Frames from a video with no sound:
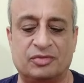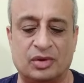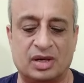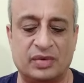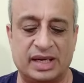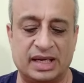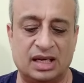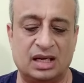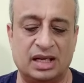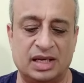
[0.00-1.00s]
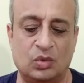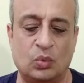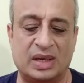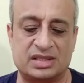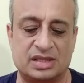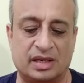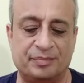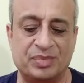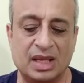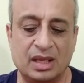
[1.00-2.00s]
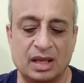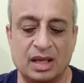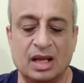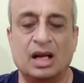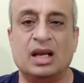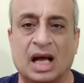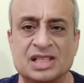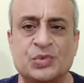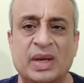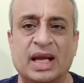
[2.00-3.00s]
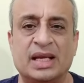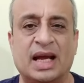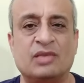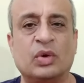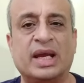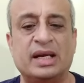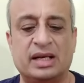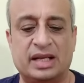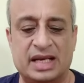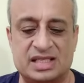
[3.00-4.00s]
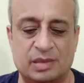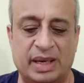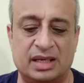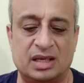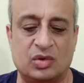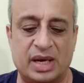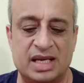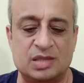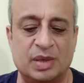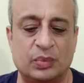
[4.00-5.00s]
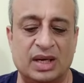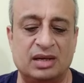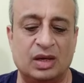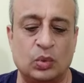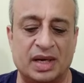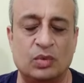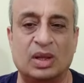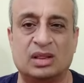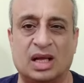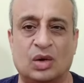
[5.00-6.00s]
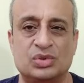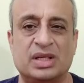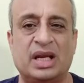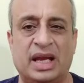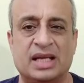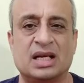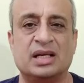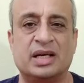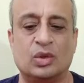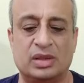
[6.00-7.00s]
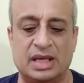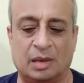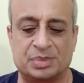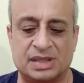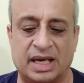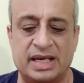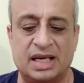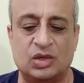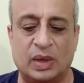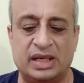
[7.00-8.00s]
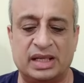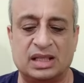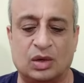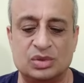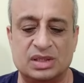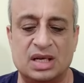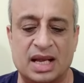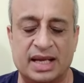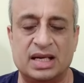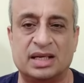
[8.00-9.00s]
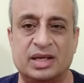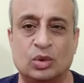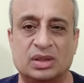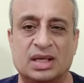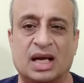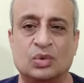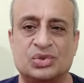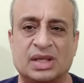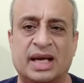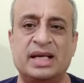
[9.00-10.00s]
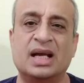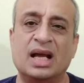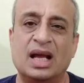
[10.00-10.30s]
for a retail investor. Last week, I advocated an estimated range between 21,800 on the upside and 20,900 on the downside.